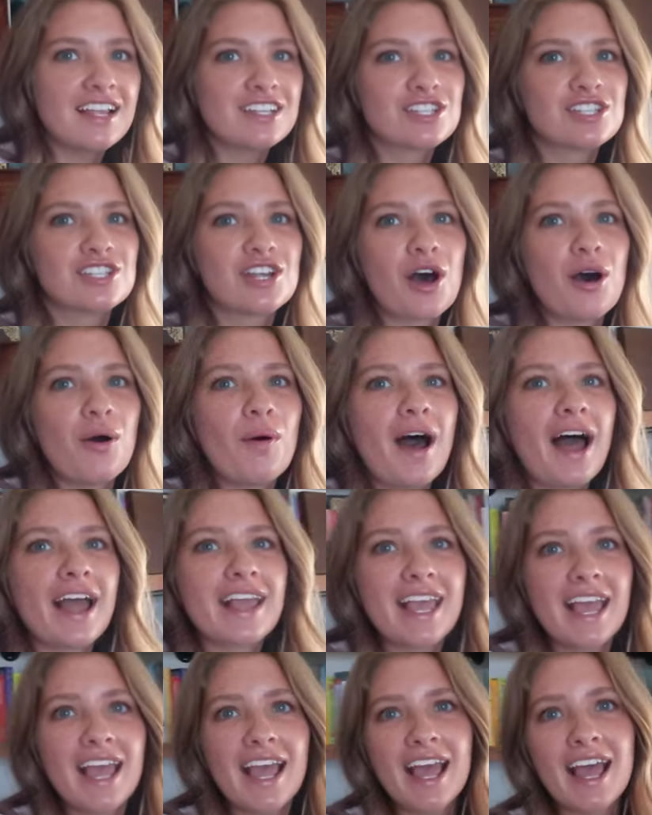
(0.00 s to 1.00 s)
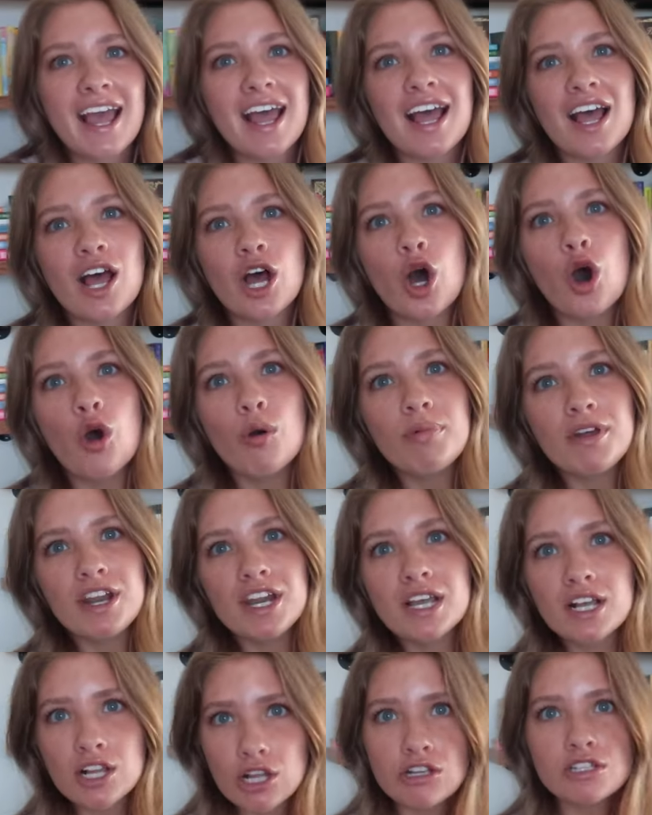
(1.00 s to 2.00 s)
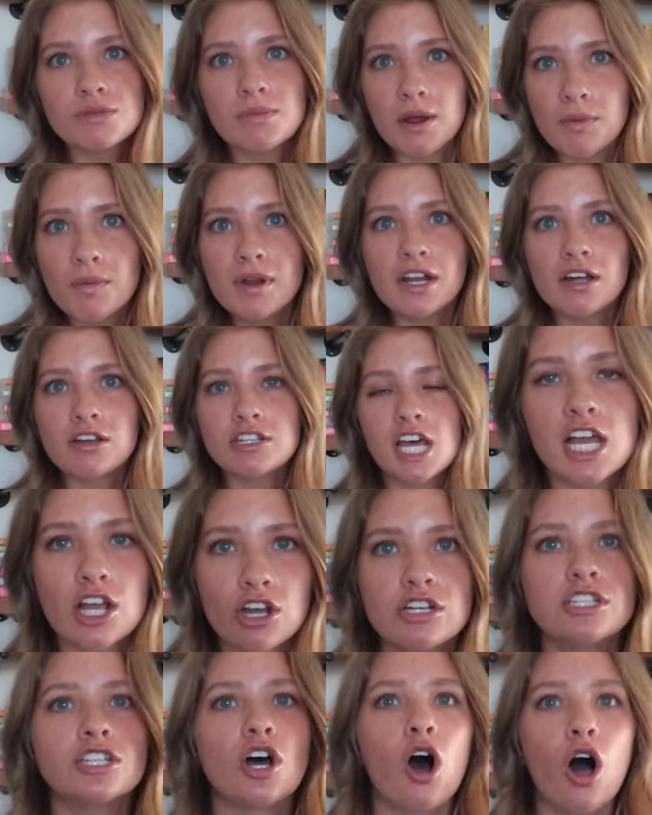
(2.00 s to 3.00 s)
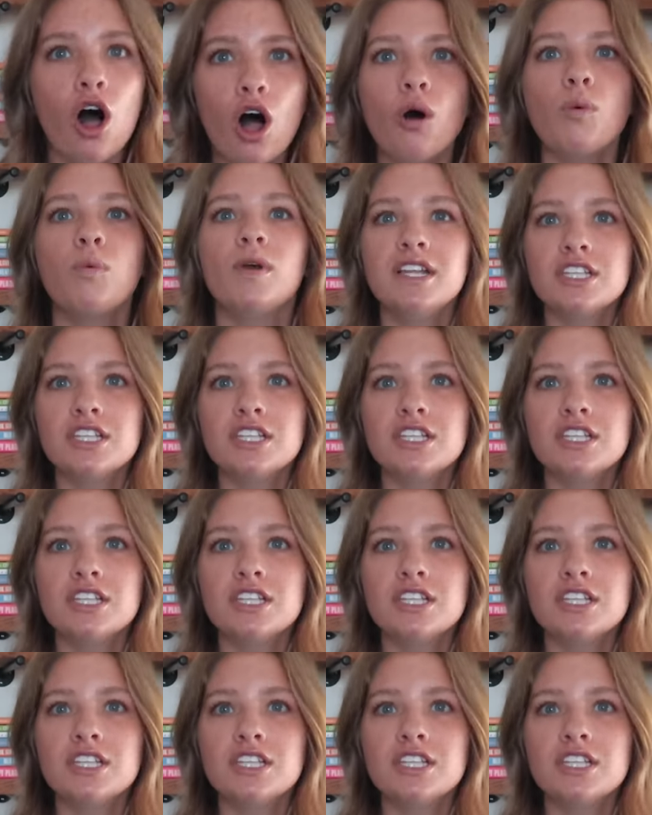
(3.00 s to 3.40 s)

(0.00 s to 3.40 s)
So I can't open and close my windows. I couldn't all